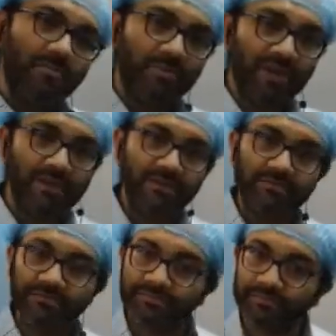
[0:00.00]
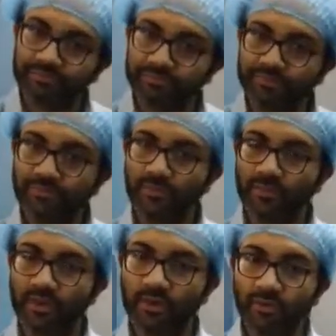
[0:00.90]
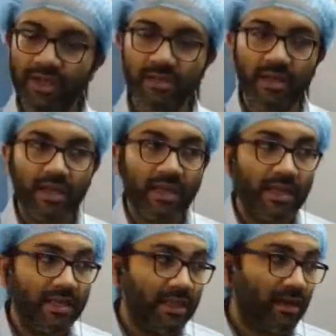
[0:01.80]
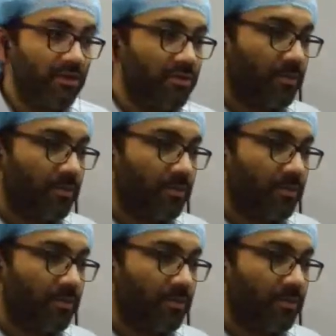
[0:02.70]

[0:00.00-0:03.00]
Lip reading: prepared. All right. Now,